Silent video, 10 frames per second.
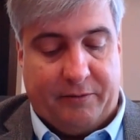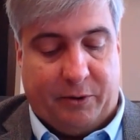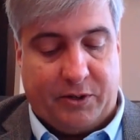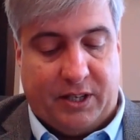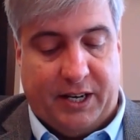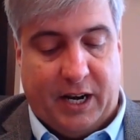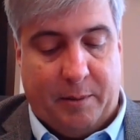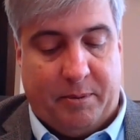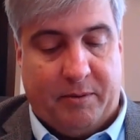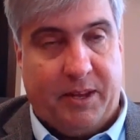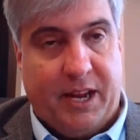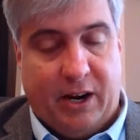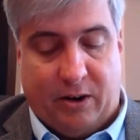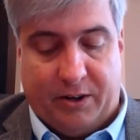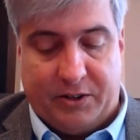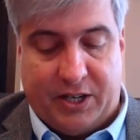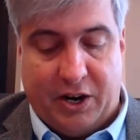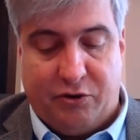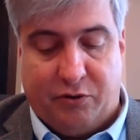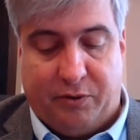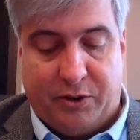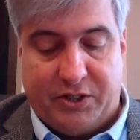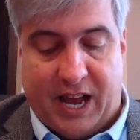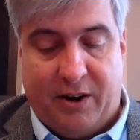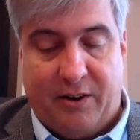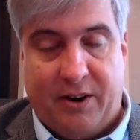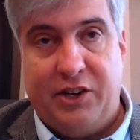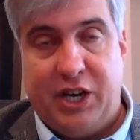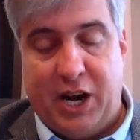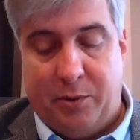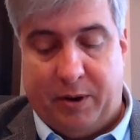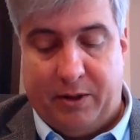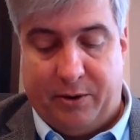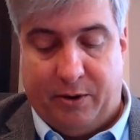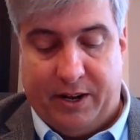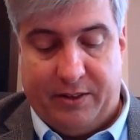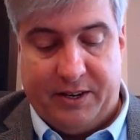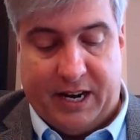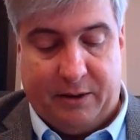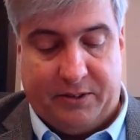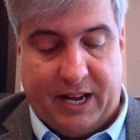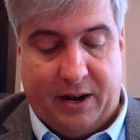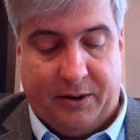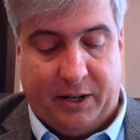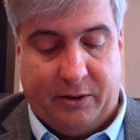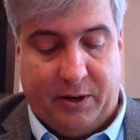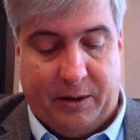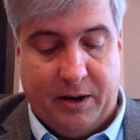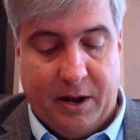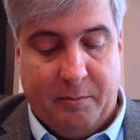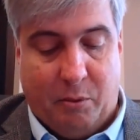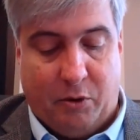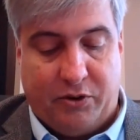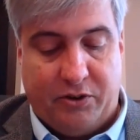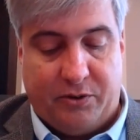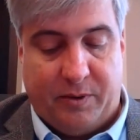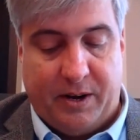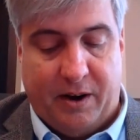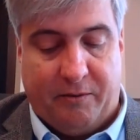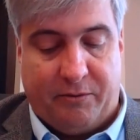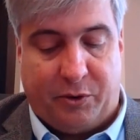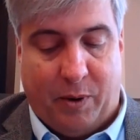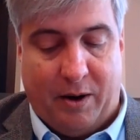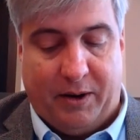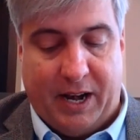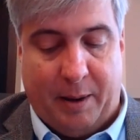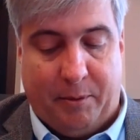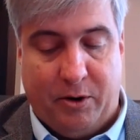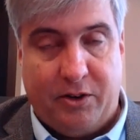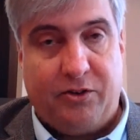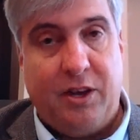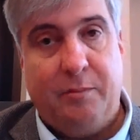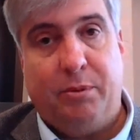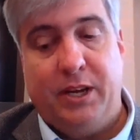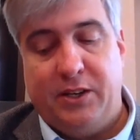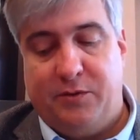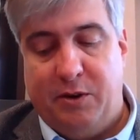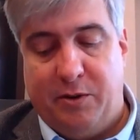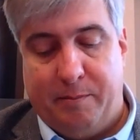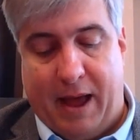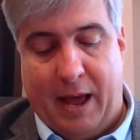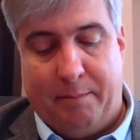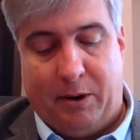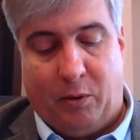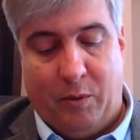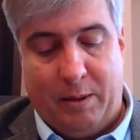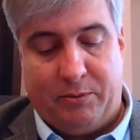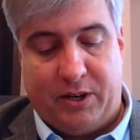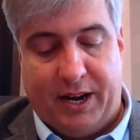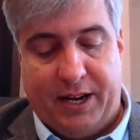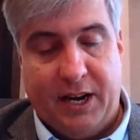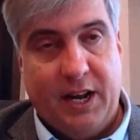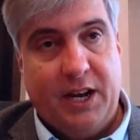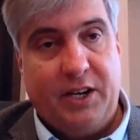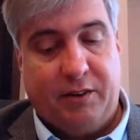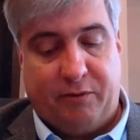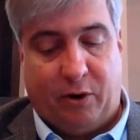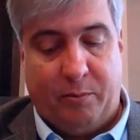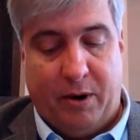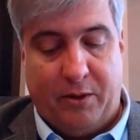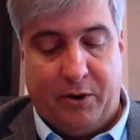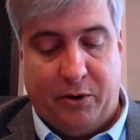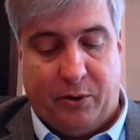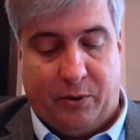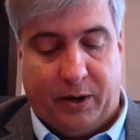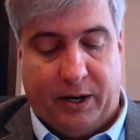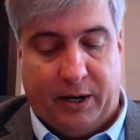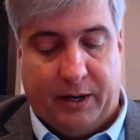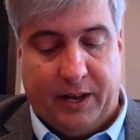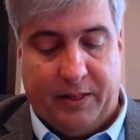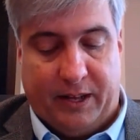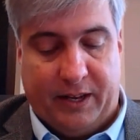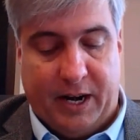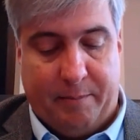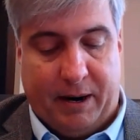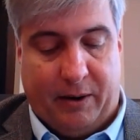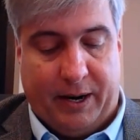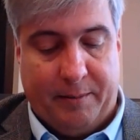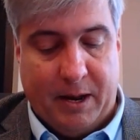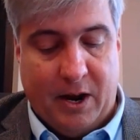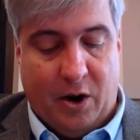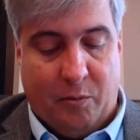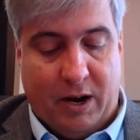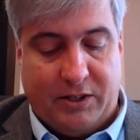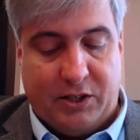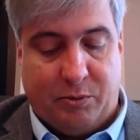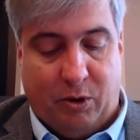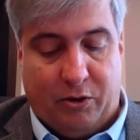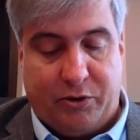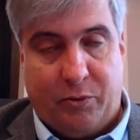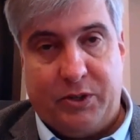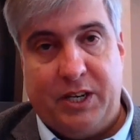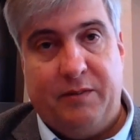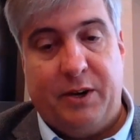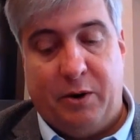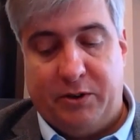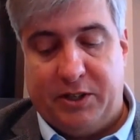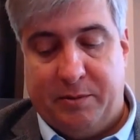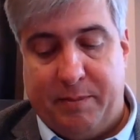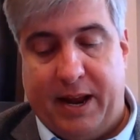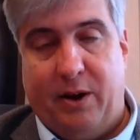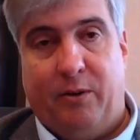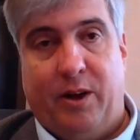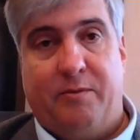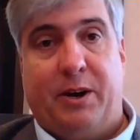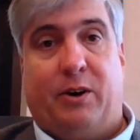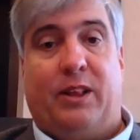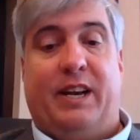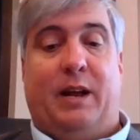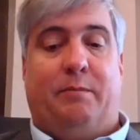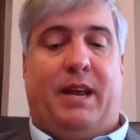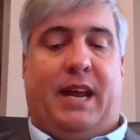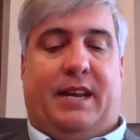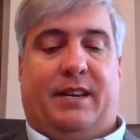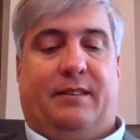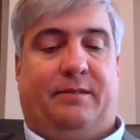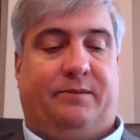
First cleanup of the year is scheduled for Saturday, January 30th in downtown, including portions of surrounding neighborhoods. Please view the map at our website to confirm whether you're in the cleanup area. Residents will also receive a notice in the mail of their cleanup date.